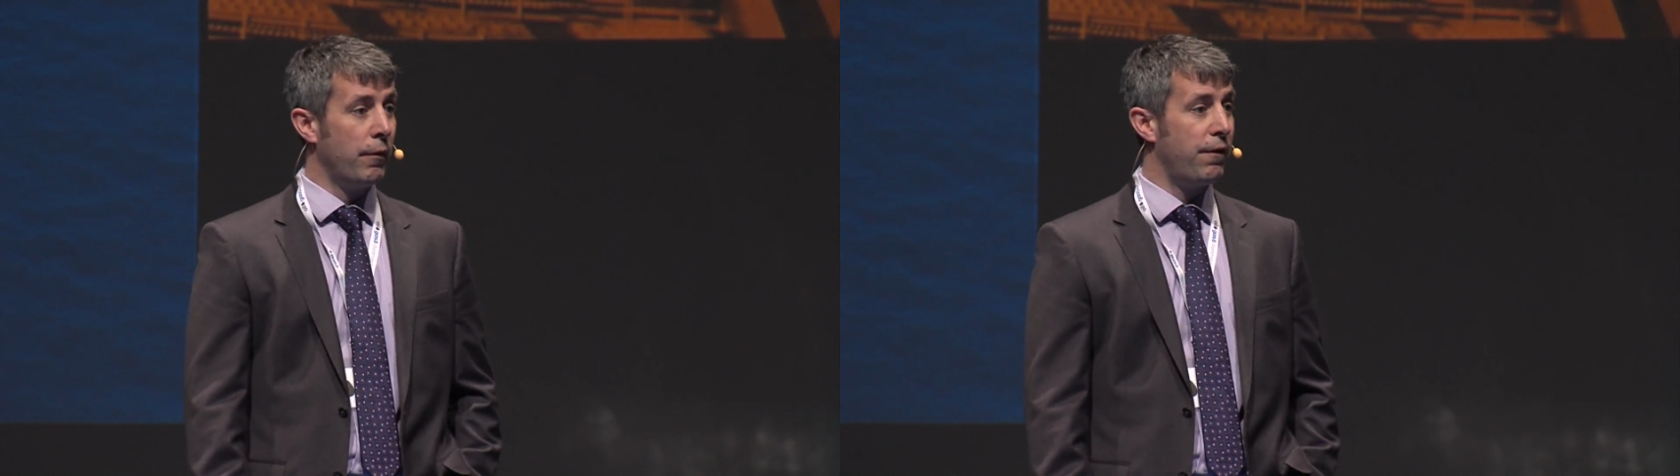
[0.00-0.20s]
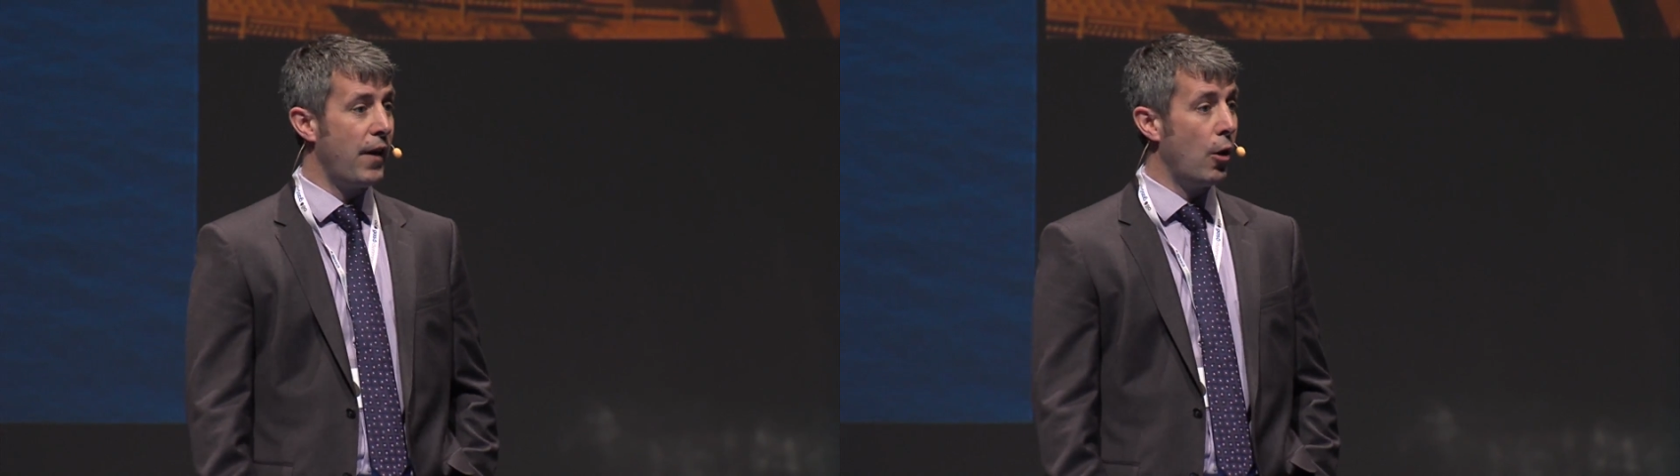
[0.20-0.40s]

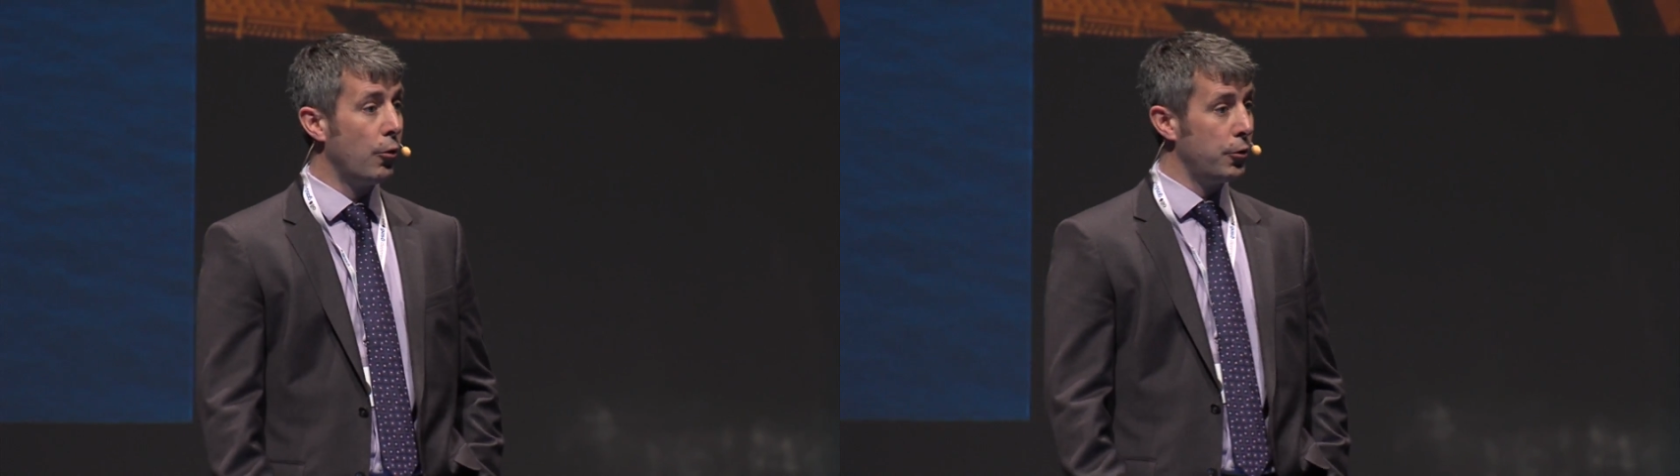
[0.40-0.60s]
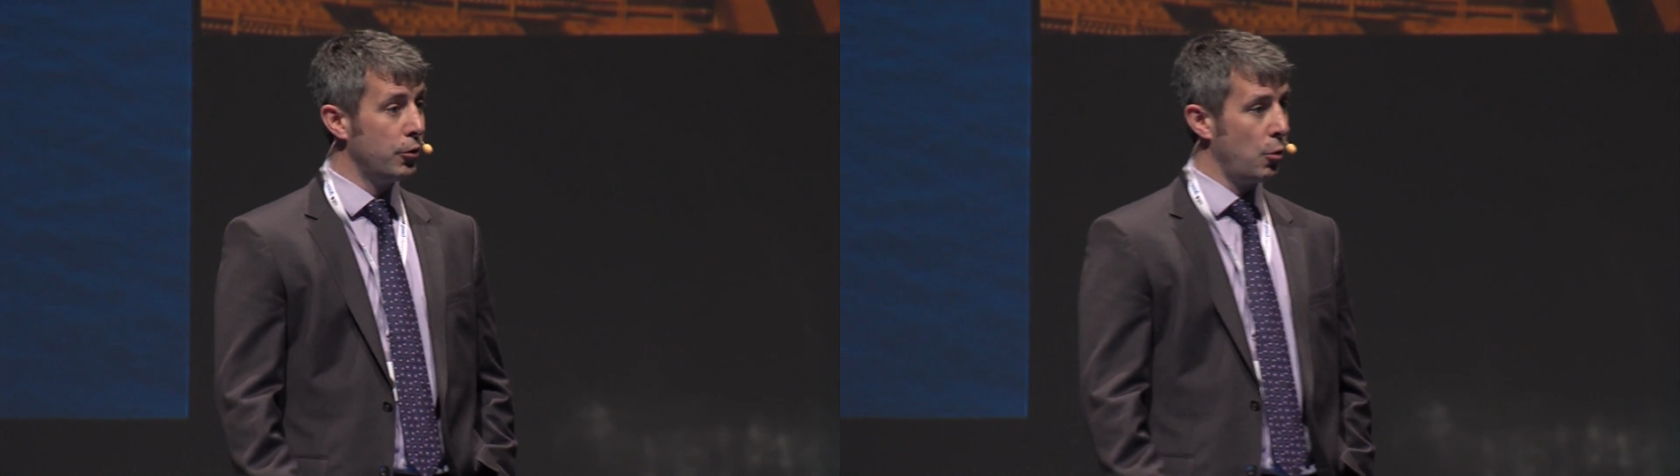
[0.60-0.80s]
fell
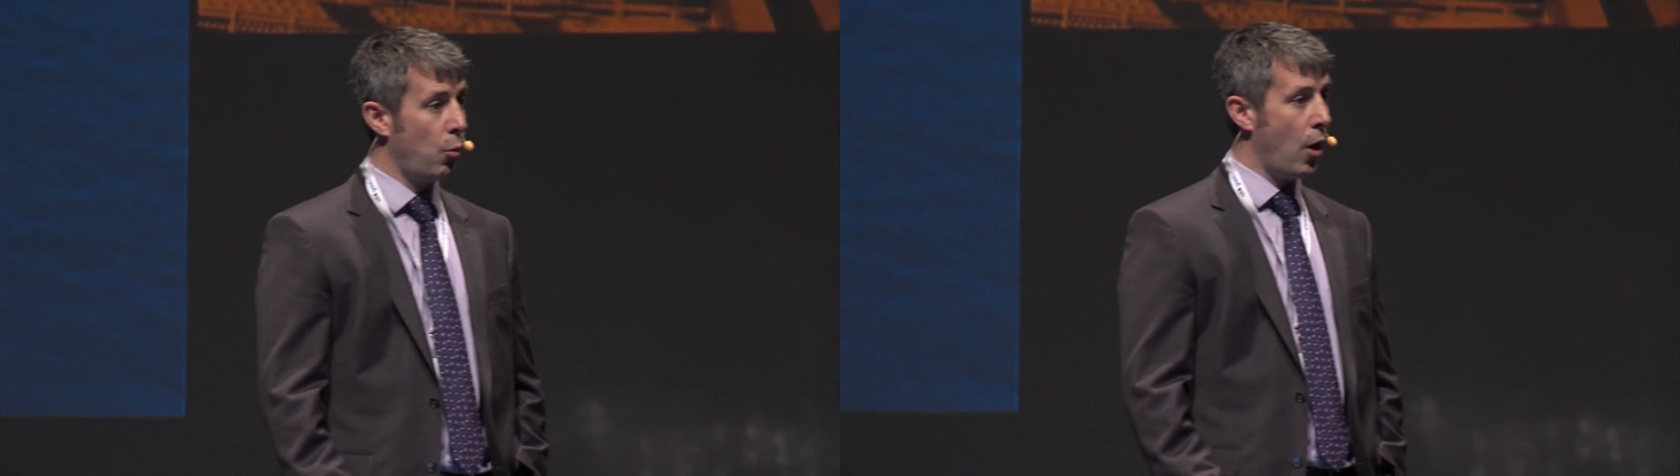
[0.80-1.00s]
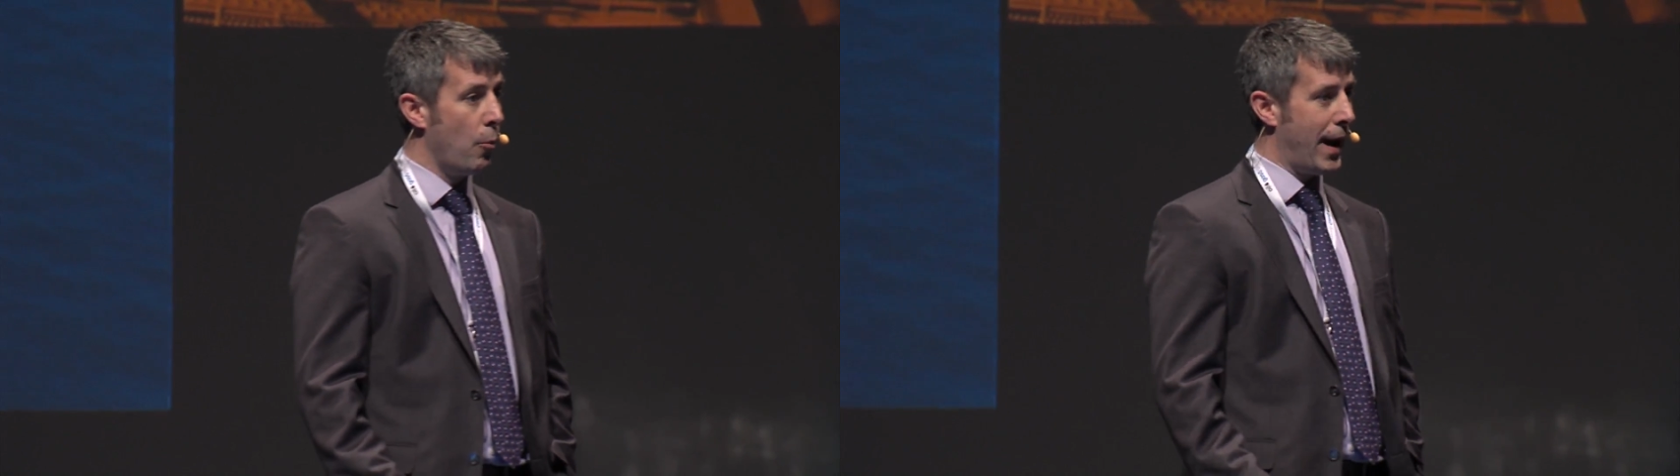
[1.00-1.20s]
through some
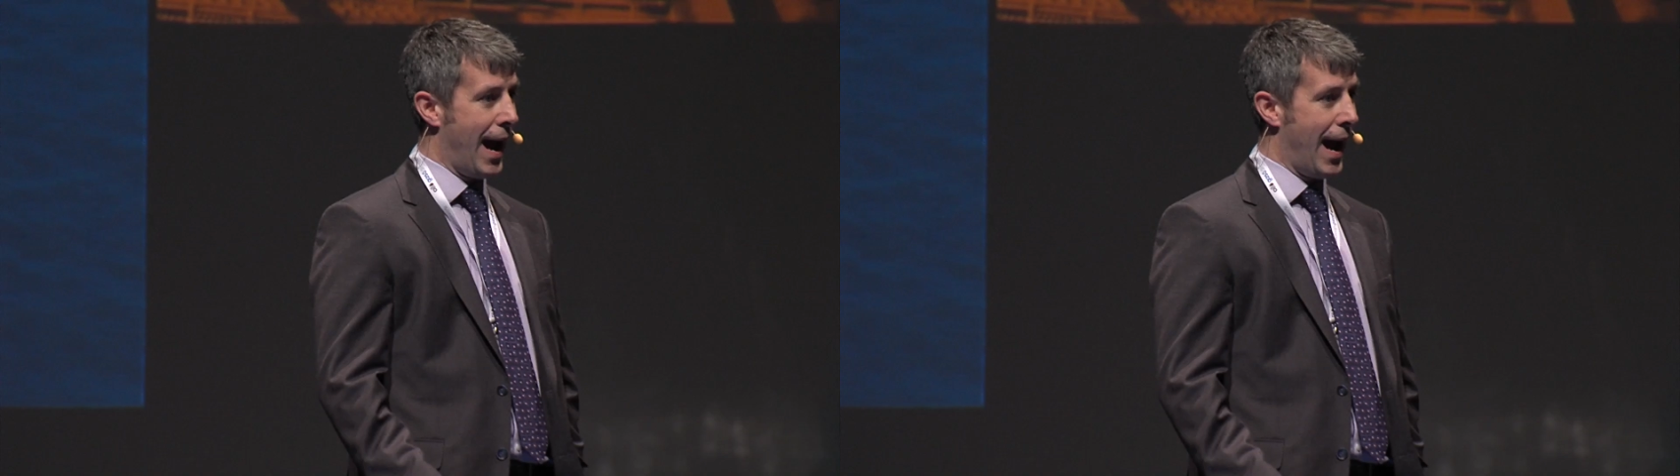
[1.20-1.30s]
well-bay